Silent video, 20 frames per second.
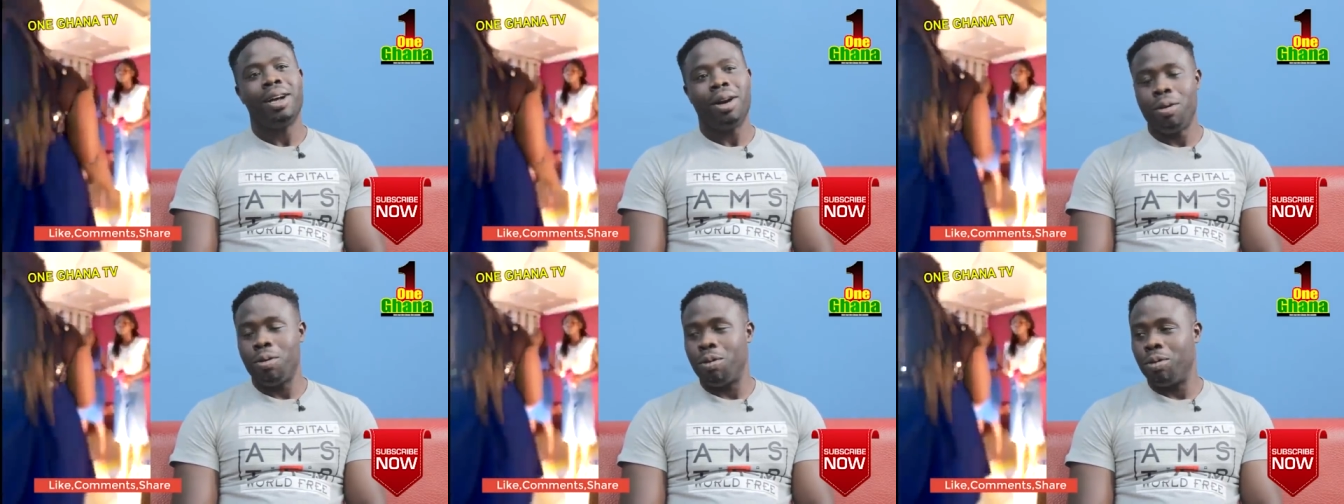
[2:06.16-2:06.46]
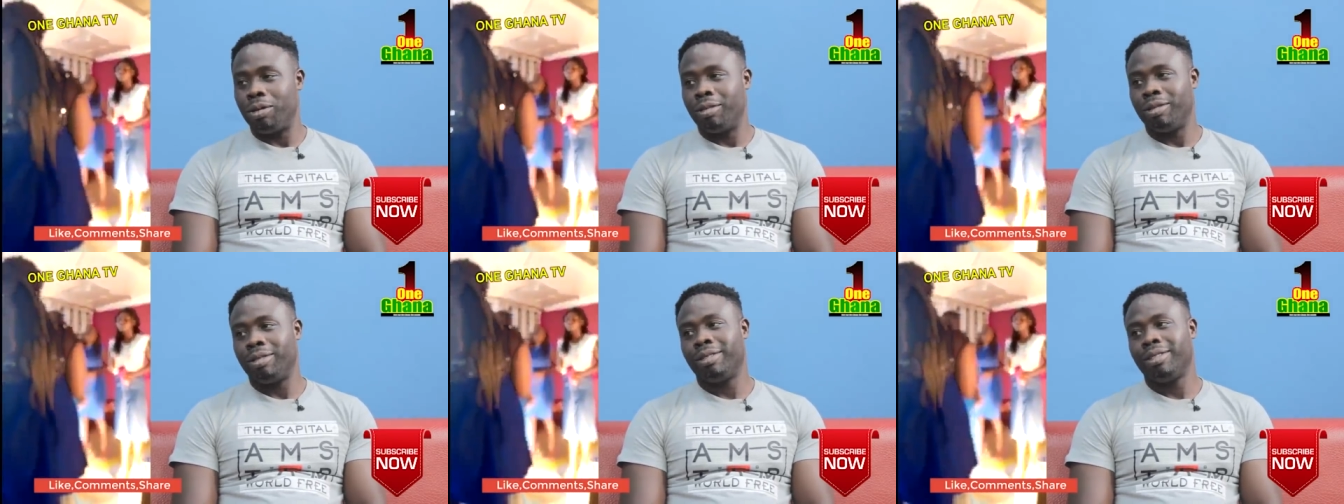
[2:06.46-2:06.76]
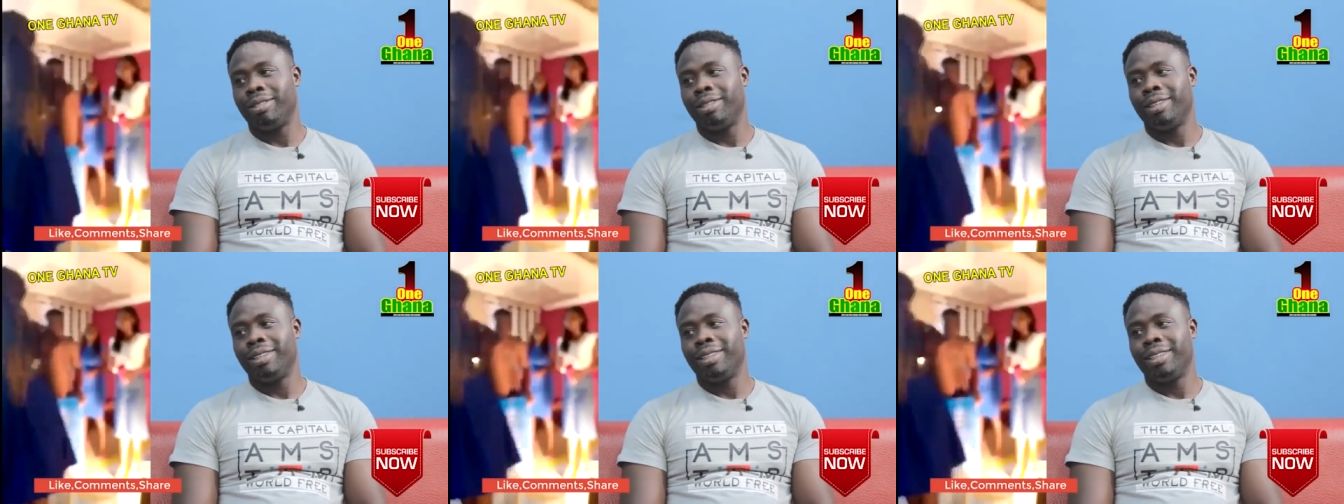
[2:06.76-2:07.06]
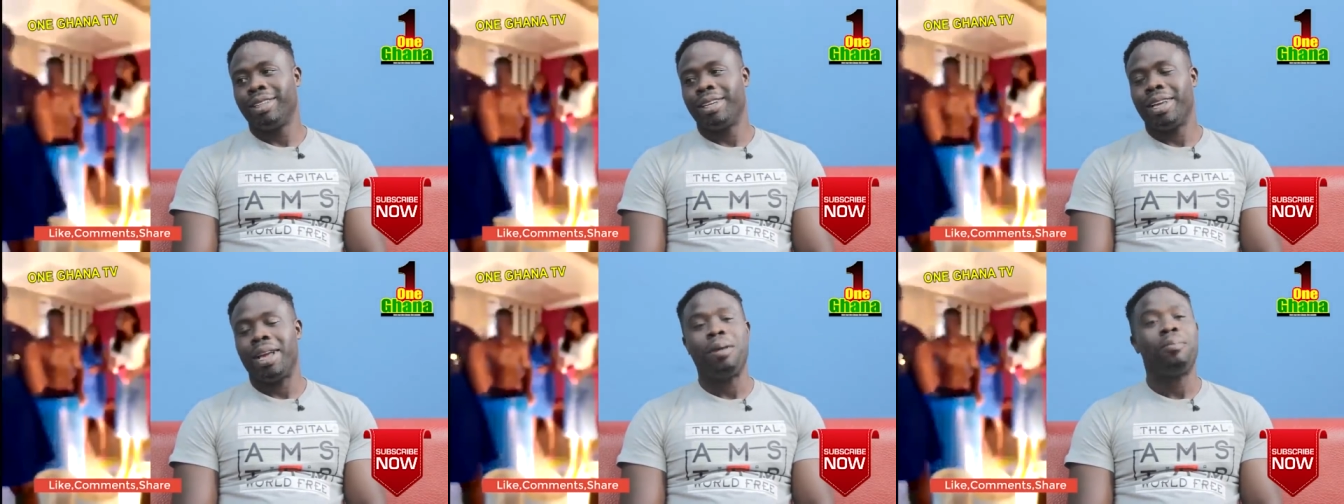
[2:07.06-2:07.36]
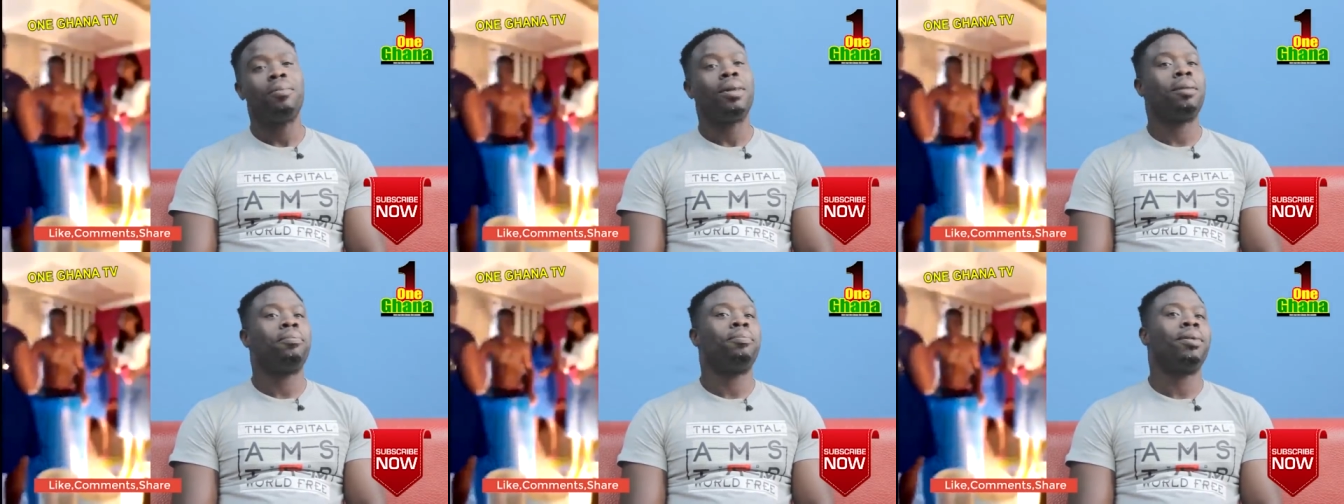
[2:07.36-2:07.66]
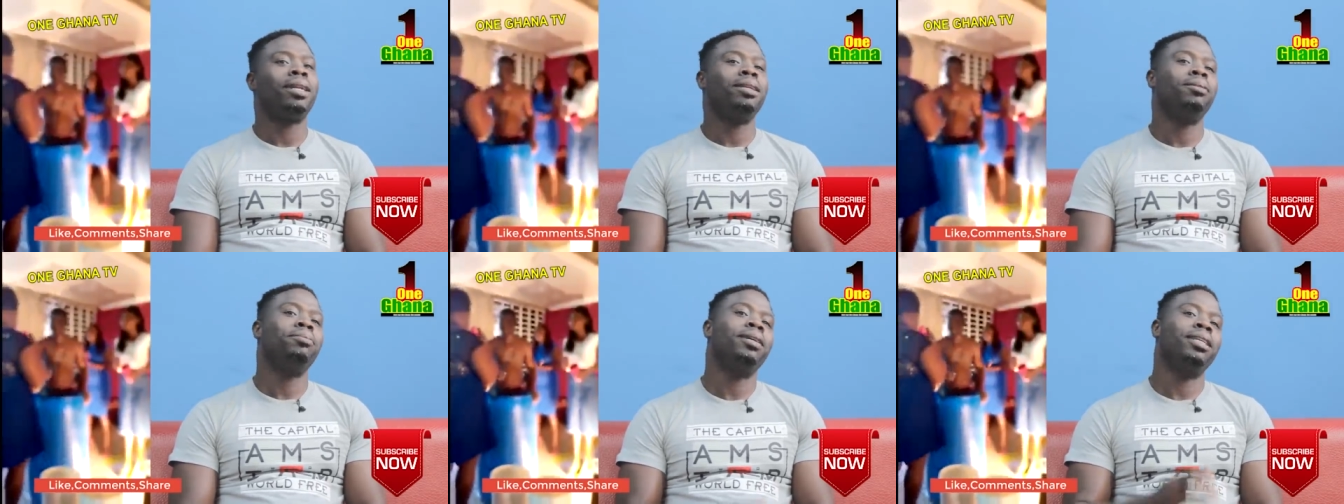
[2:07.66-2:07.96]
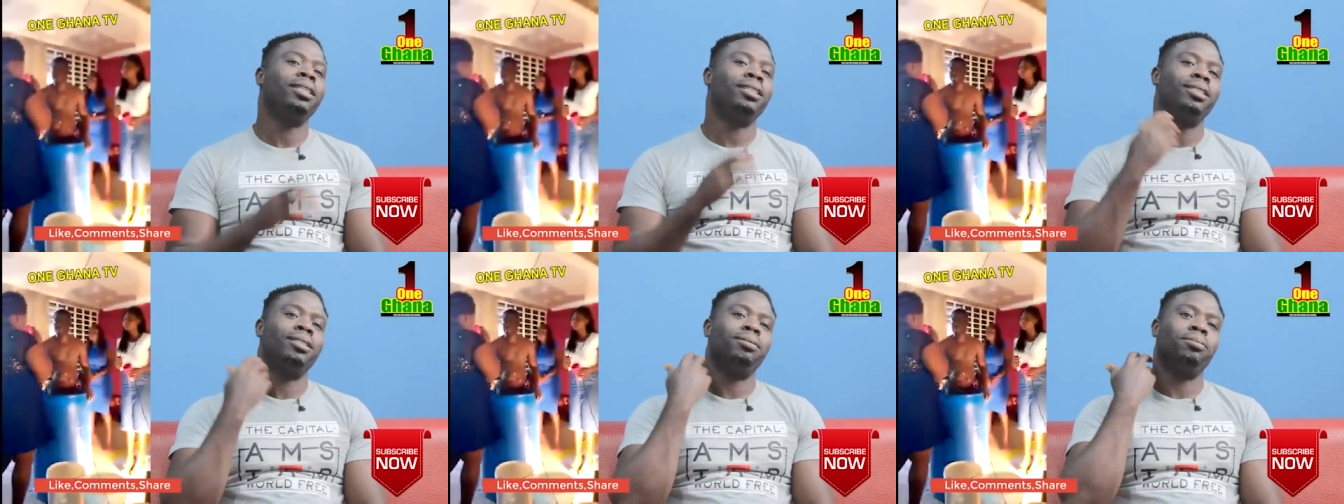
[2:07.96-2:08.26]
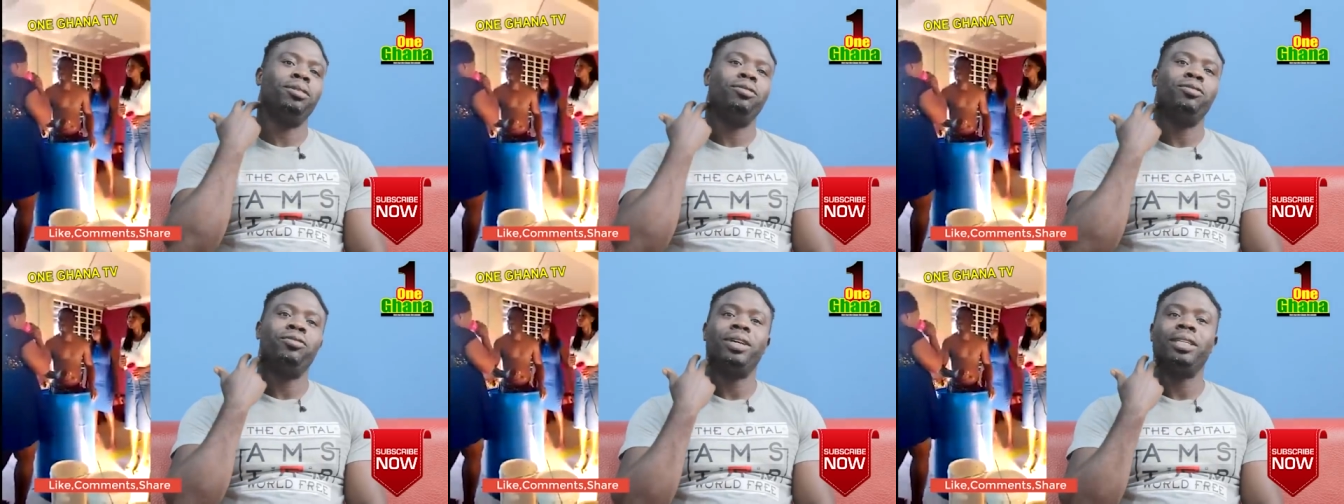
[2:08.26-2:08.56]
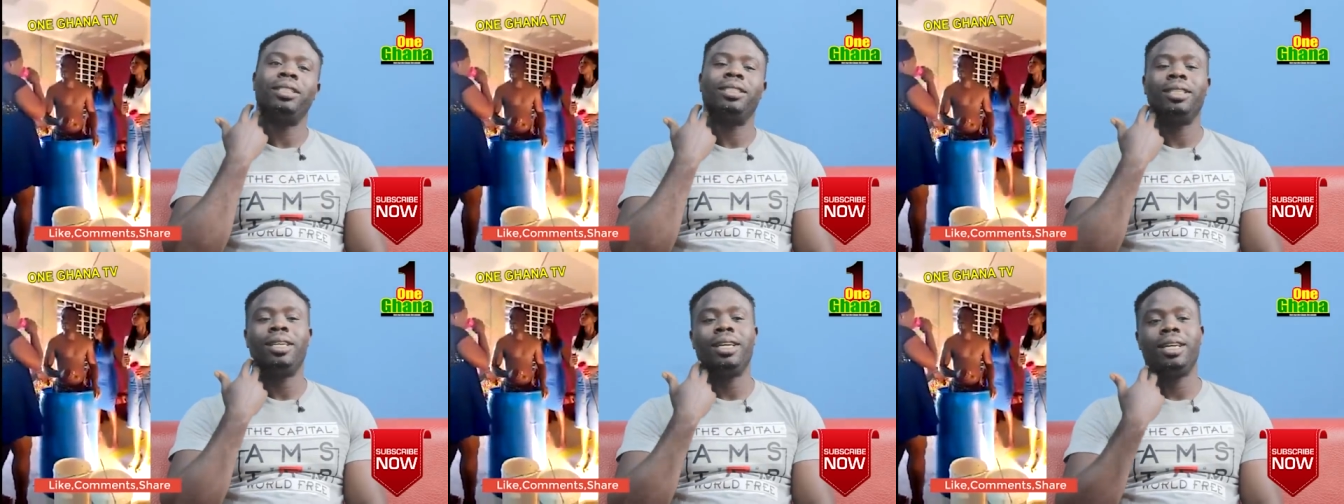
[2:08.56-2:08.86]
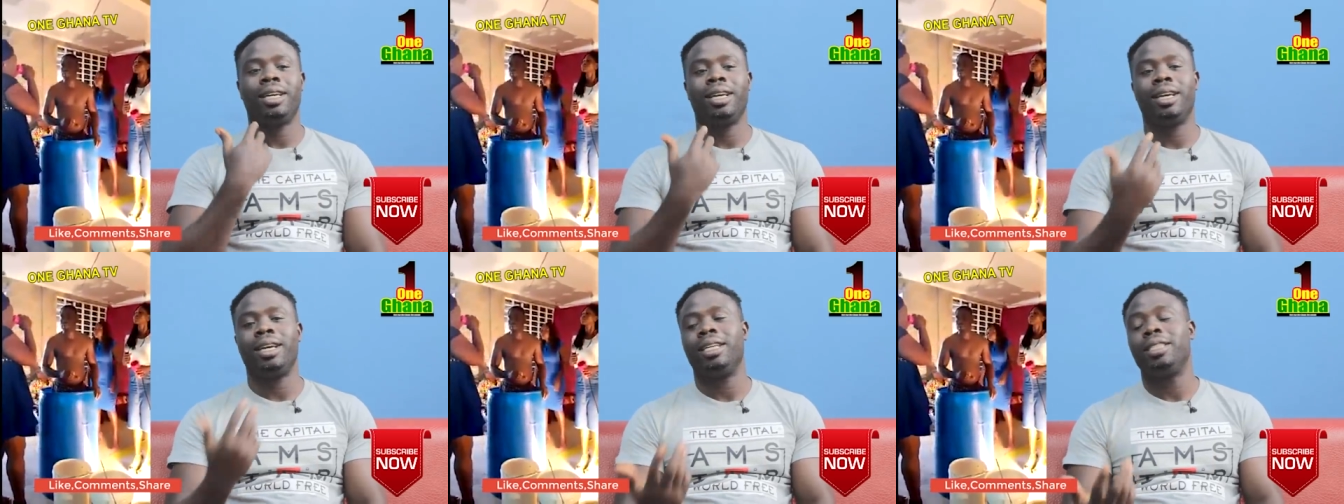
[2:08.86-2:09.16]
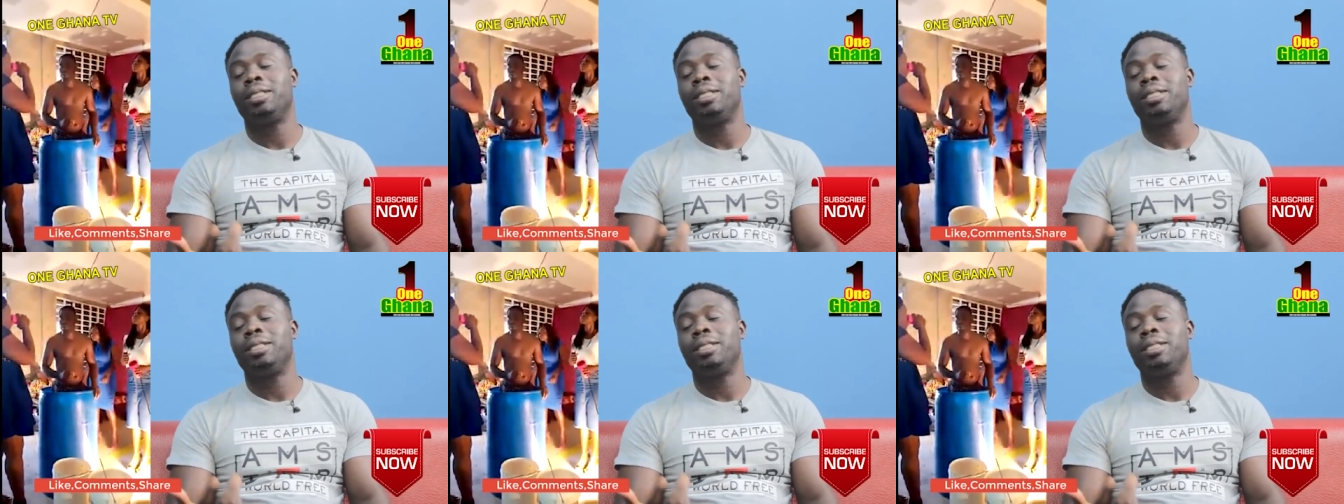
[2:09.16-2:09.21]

oh ah okay e ma parliament me fan say